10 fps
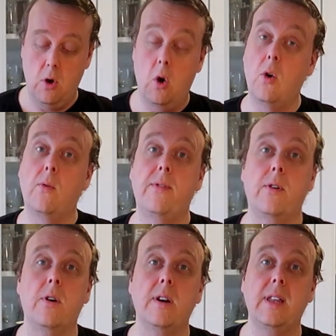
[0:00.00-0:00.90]

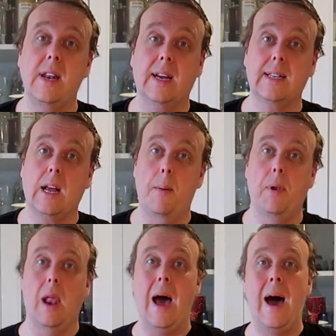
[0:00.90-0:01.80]
over the next
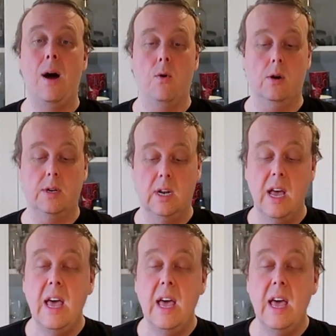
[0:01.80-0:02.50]
couple hours.